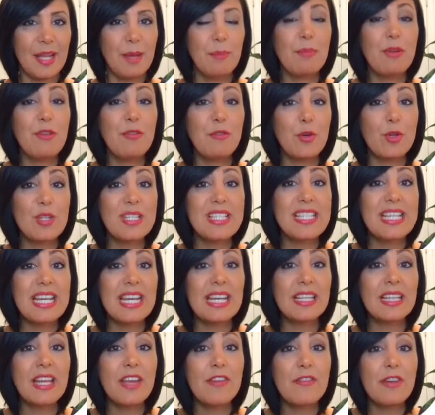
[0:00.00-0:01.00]
Before
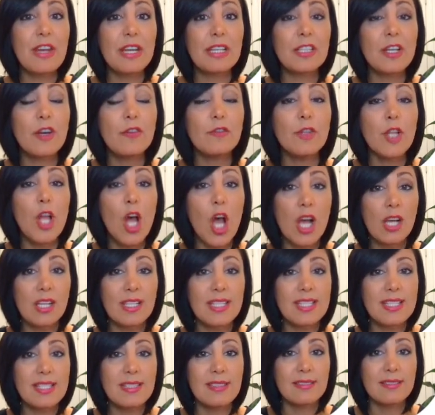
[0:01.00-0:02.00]
seeing the effect of
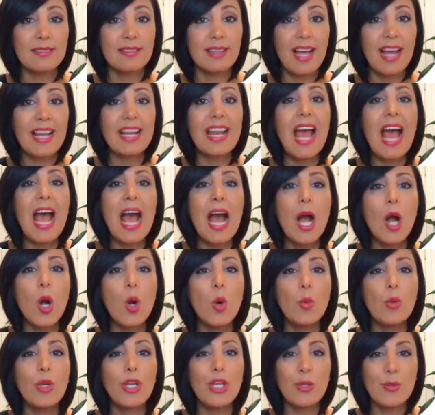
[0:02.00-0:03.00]
logs and
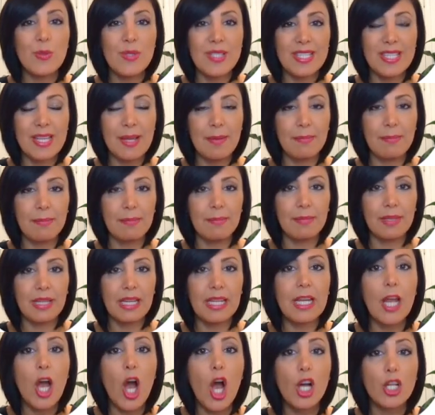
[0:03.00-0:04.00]
how we use them
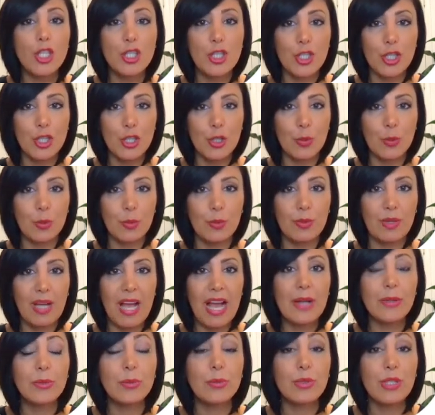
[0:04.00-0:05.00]
in undo
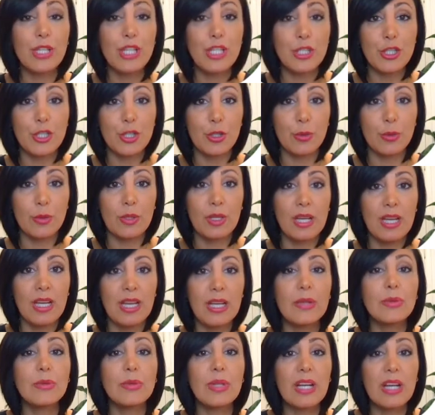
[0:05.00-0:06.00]
and redo
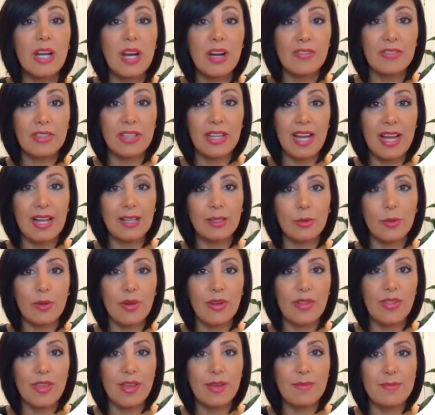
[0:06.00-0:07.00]
in recovery
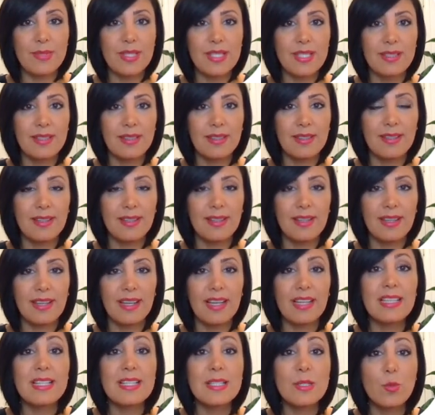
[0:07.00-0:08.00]
algorithms,
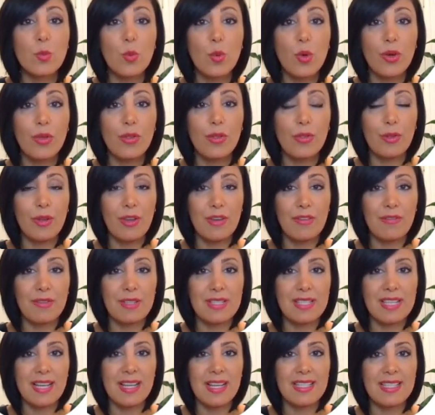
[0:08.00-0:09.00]
it is worth to
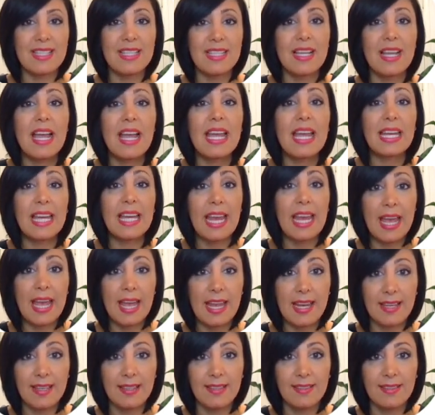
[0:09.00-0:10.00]
emphasize
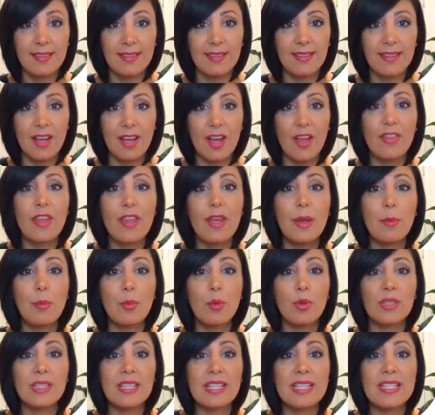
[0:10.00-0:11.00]
again on the
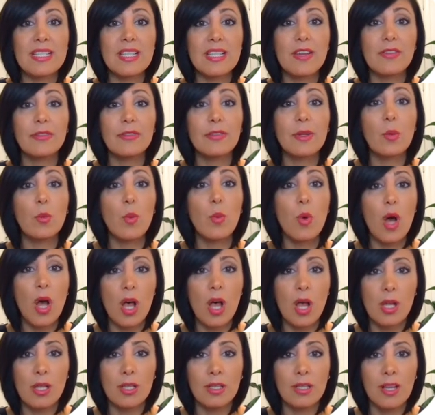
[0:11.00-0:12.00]
importance of the
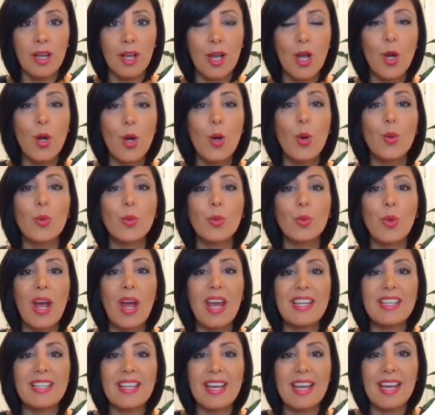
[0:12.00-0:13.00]
WAL or
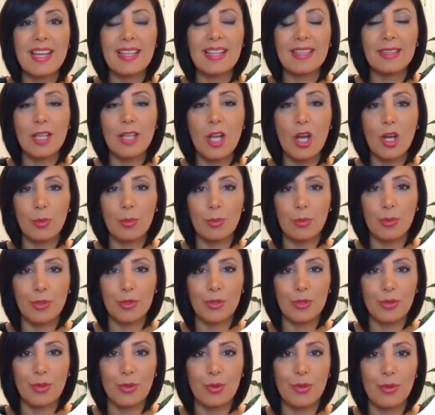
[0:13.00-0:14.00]
write-ahead log
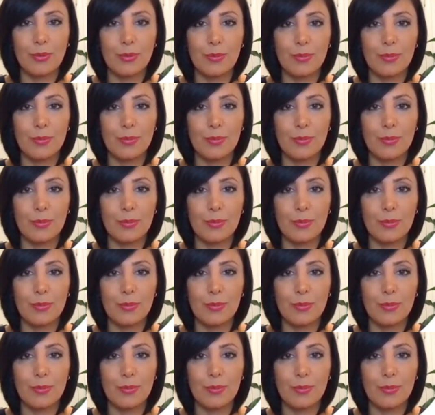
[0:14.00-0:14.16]
protocol.